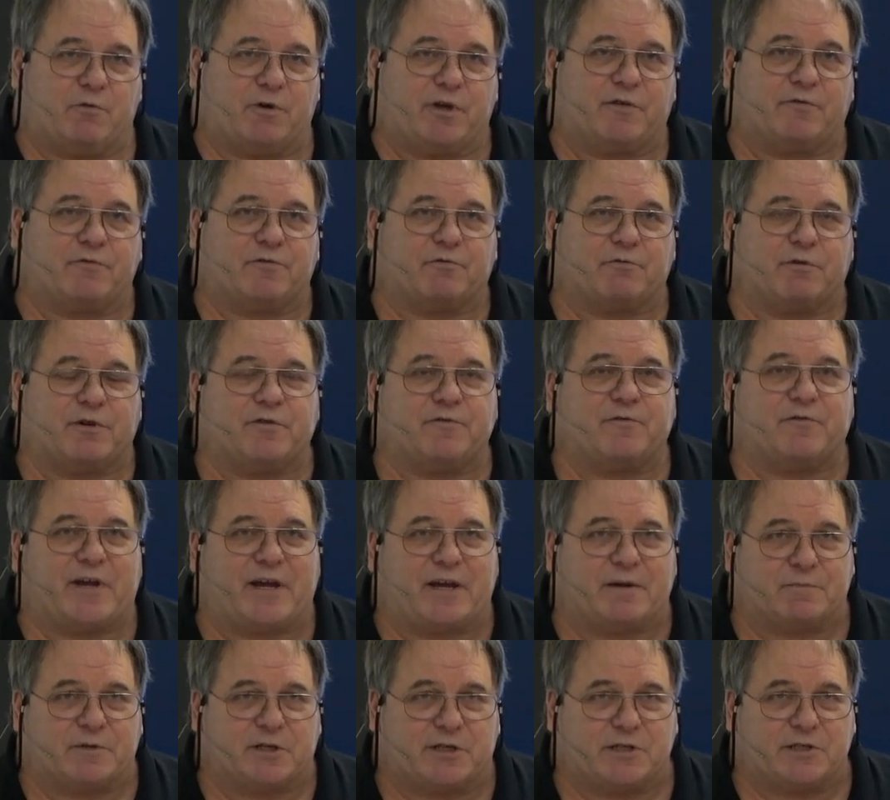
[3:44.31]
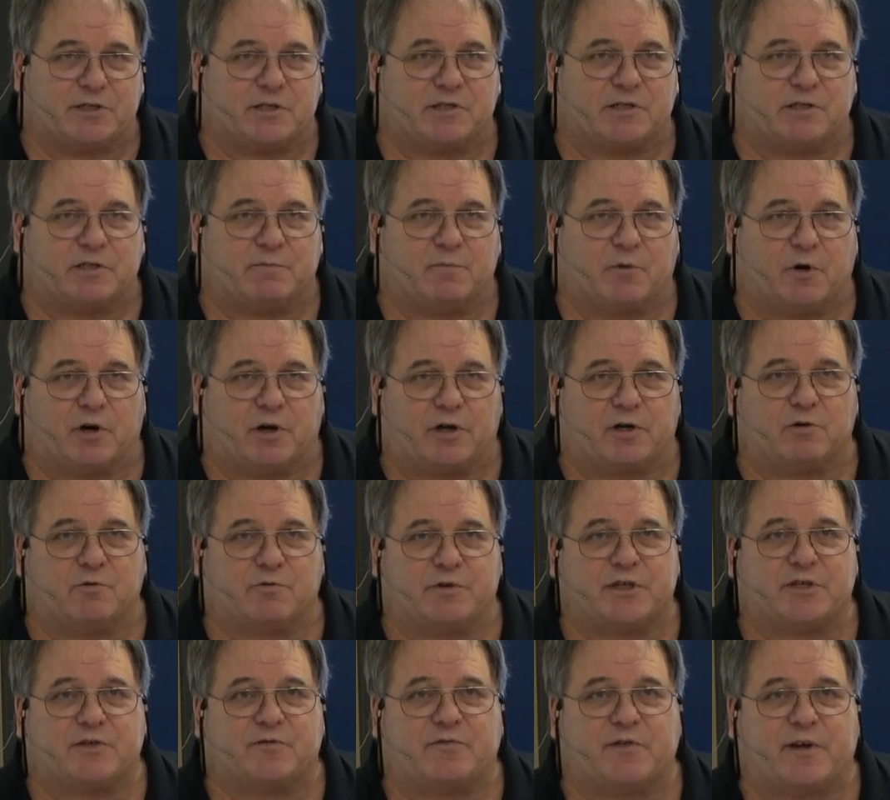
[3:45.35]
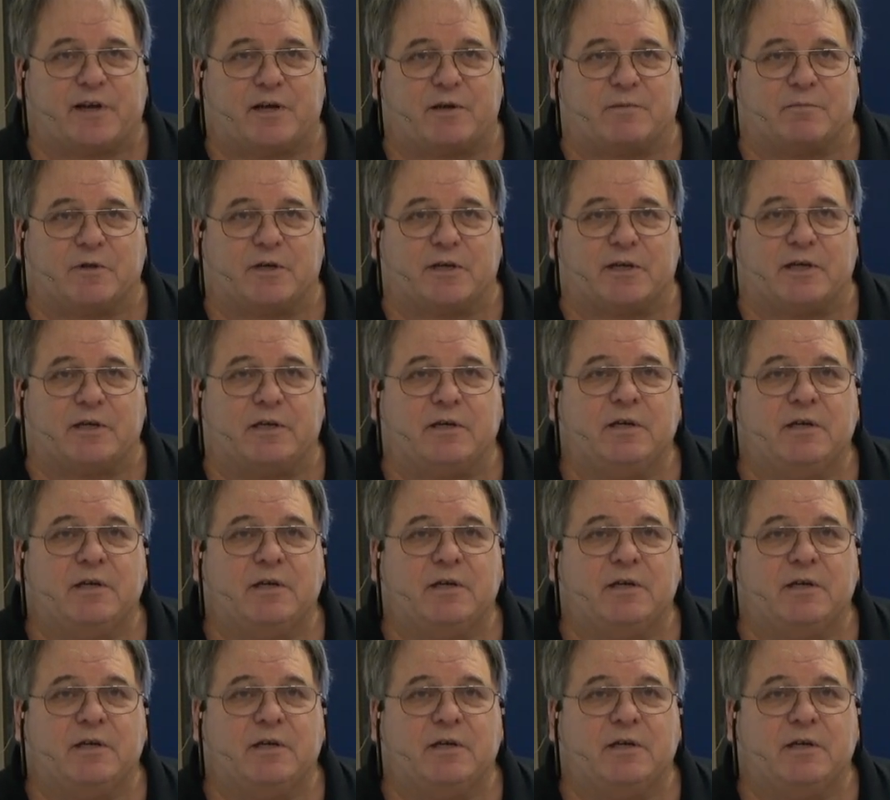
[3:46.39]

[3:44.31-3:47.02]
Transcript: We have three families. It's the Markowitz family,